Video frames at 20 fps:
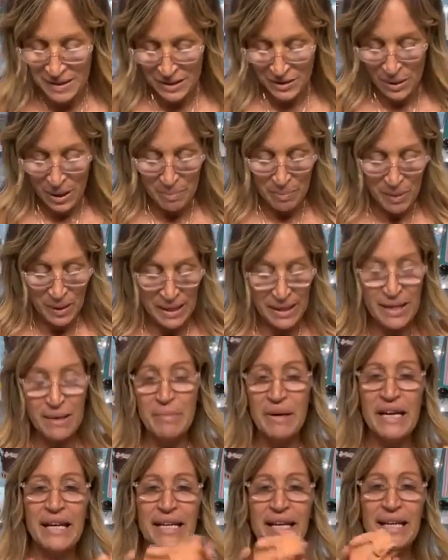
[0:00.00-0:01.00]
So I put it
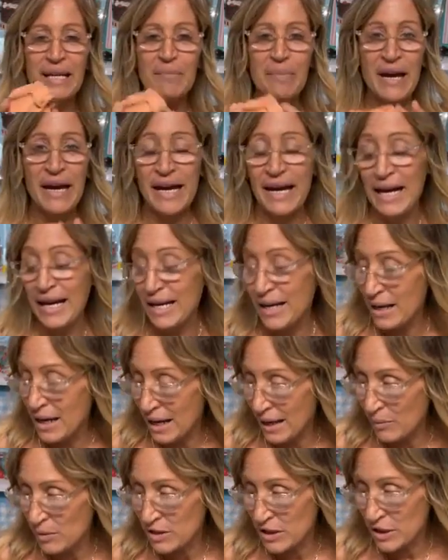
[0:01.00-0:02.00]
in my heating pad,
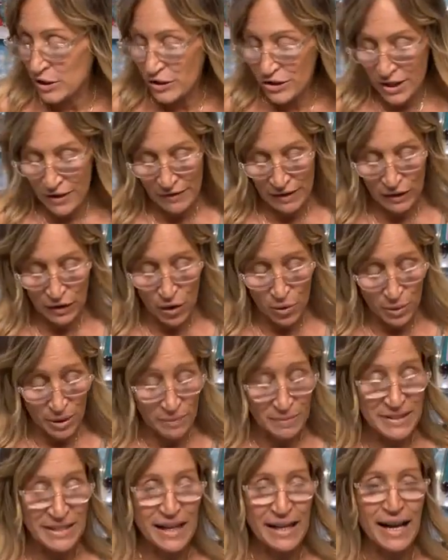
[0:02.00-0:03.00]
which I usually have on low, and
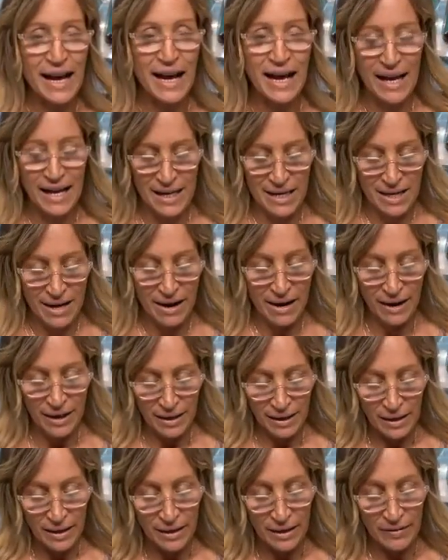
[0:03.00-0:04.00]
it was on high,
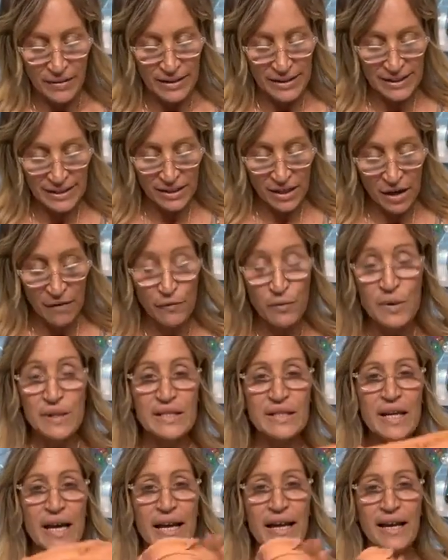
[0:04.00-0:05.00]
and this stuff
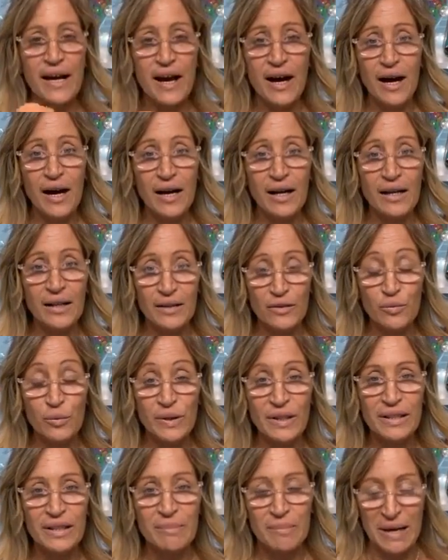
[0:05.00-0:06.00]
was like
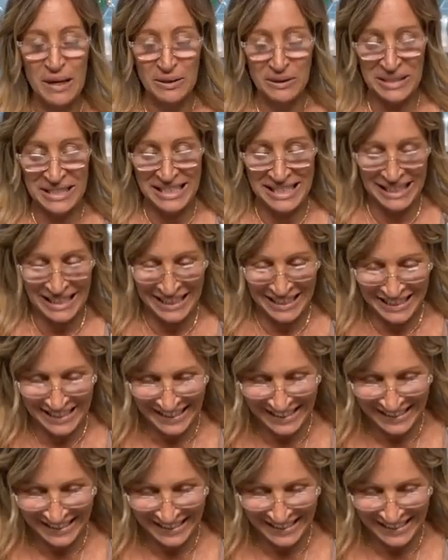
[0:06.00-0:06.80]
really melted.